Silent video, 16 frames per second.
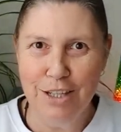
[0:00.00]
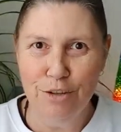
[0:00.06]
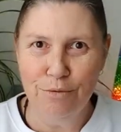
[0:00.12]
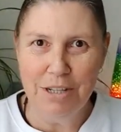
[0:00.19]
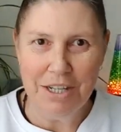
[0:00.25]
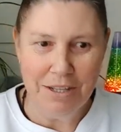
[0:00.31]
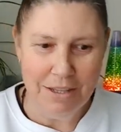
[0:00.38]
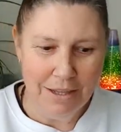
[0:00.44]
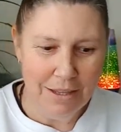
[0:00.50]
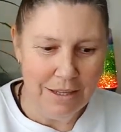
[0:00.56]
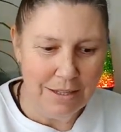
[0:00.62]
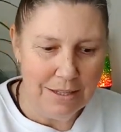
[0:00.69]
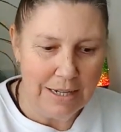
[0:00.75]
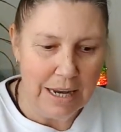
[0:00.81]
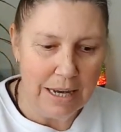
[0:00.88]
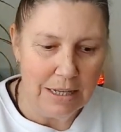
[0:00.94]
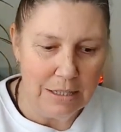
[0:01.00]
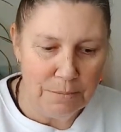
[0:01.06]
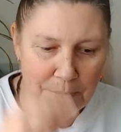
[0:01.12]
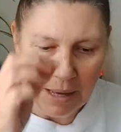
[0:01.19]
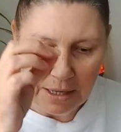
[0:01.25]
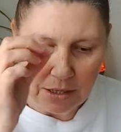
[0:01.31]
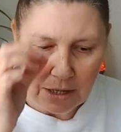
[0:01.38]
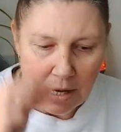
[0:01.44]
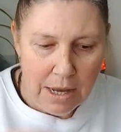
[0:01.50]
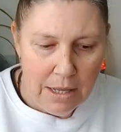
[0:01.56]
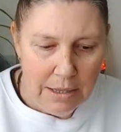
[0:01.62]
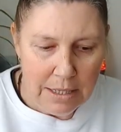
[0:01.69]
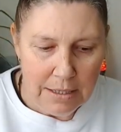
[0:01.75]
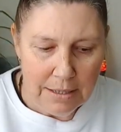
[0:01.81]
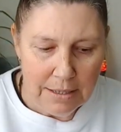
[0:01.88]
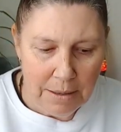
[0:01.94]
is written in the stars. But
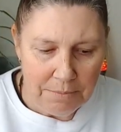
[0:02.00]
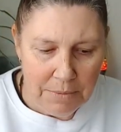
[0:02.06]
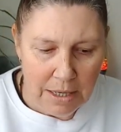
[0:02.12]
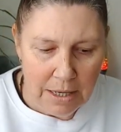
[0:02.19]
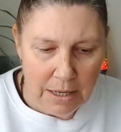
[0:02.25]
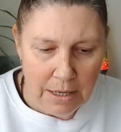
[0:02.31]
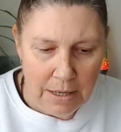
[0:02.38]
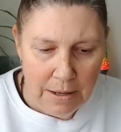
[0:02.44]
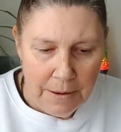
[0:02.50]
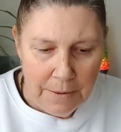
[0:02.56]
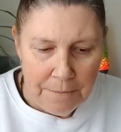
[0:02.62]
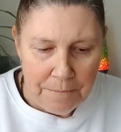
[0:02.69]
there's something,